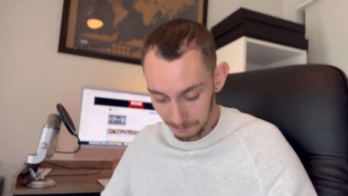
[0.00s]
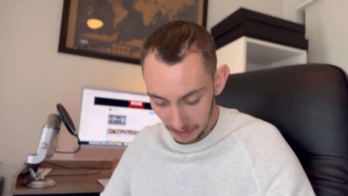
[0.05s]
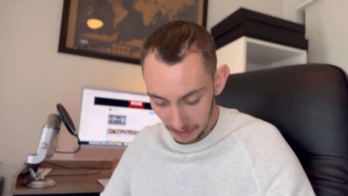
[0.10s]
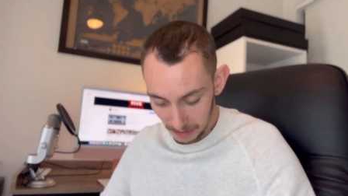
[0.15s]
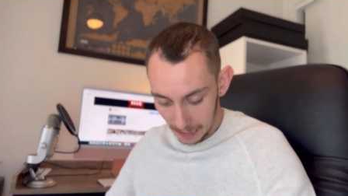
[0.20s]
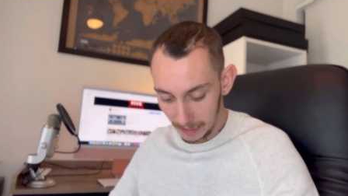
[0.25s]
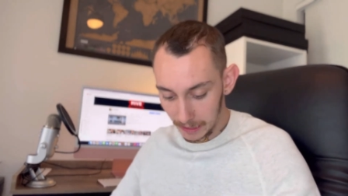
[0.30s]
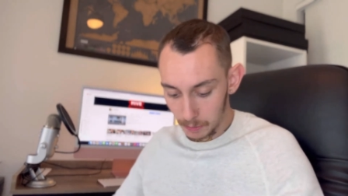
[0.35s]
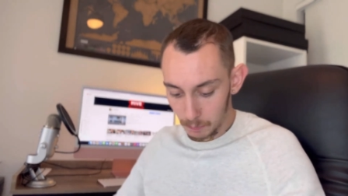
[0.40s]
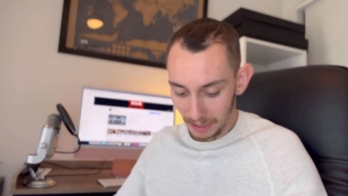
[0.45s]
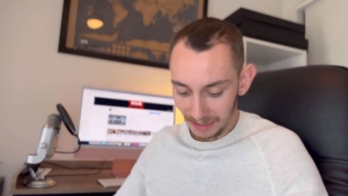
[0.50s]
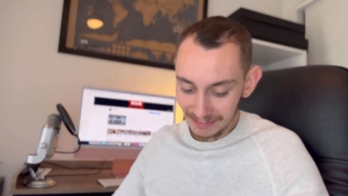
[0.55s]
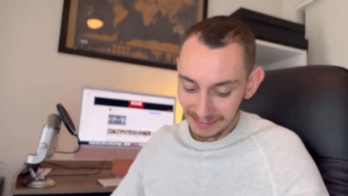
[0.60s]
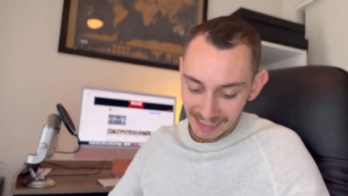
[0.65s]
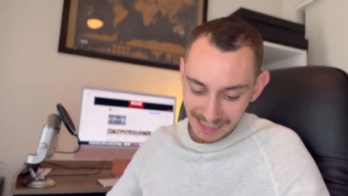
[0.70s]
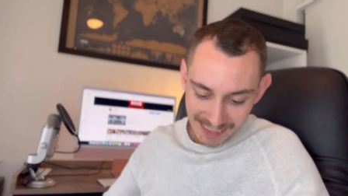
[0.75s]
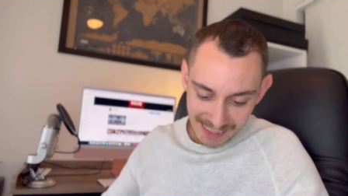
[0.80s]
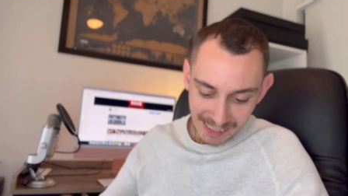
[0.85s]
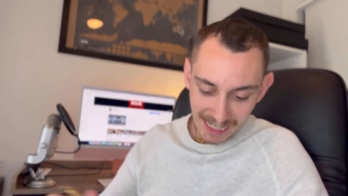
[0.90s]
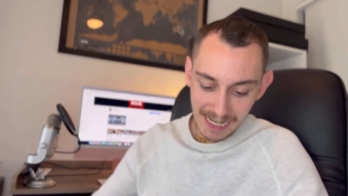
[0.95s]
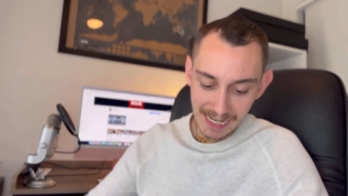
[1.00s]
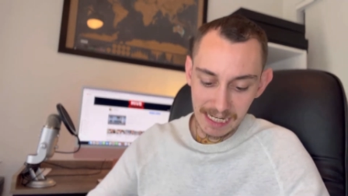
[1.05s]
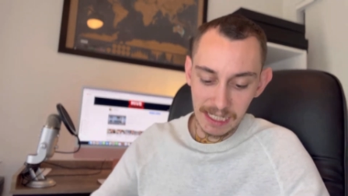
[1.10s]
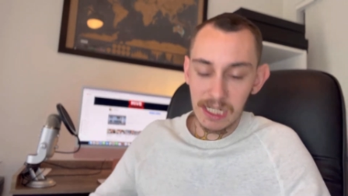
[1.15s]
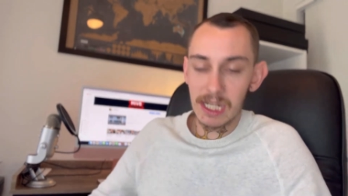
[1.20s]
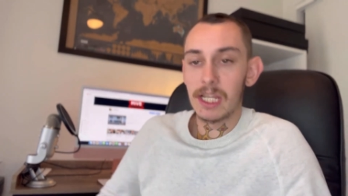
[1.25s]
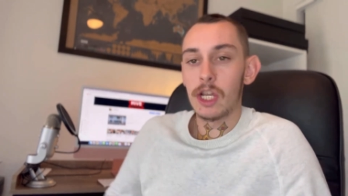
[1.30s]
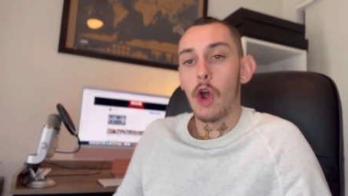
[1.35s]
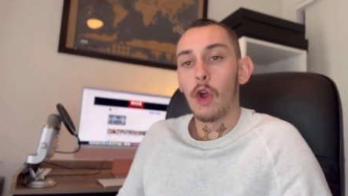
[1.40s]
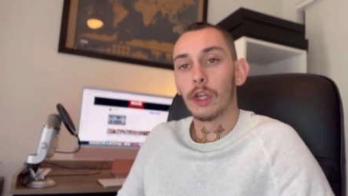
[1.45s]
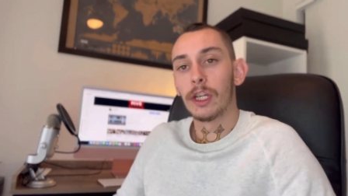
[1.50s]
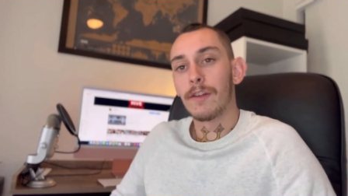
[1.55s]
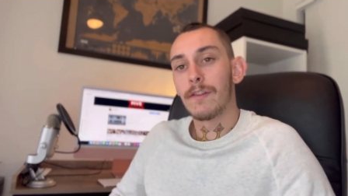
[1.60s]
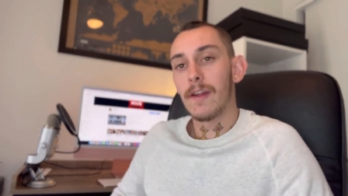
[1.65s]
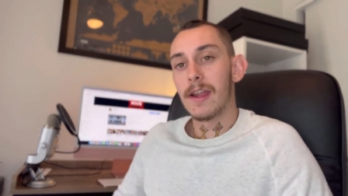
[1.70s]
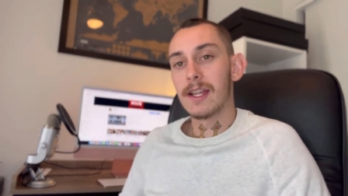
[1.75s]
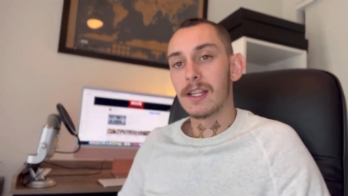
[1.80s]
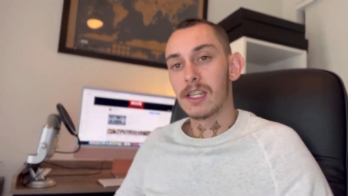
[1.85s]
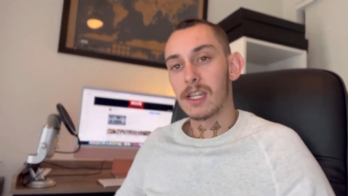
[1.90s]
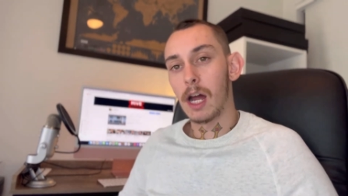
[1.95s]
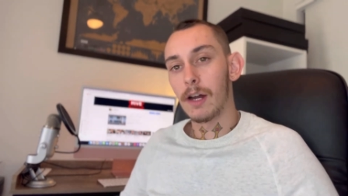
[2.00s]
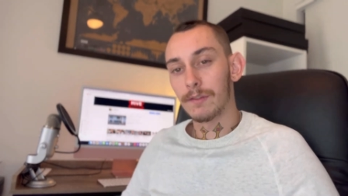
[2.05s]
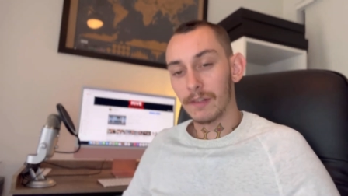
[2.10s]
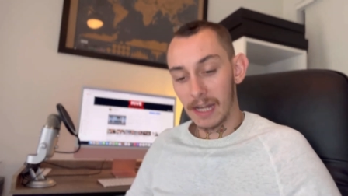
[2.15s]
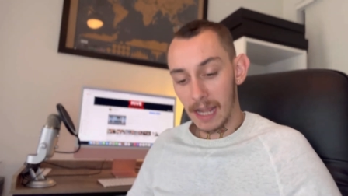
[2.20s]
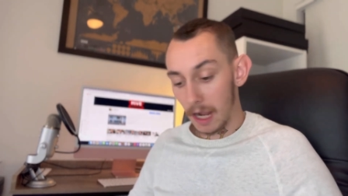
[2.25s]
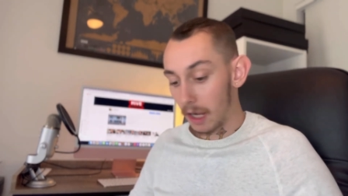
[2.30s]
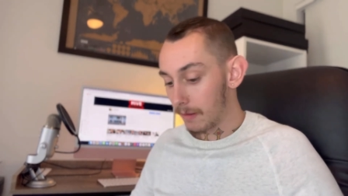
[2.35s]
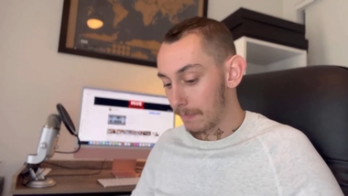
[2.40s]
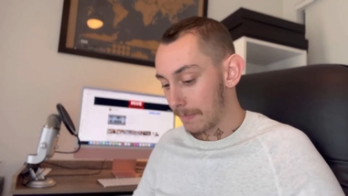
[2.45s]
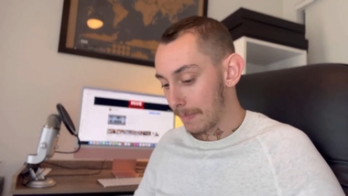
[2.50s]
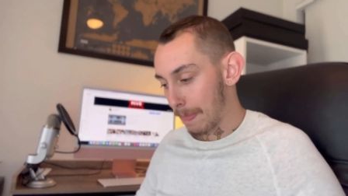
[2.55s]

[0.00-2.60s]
Anyway, let's get into the OnlyFans stuff now.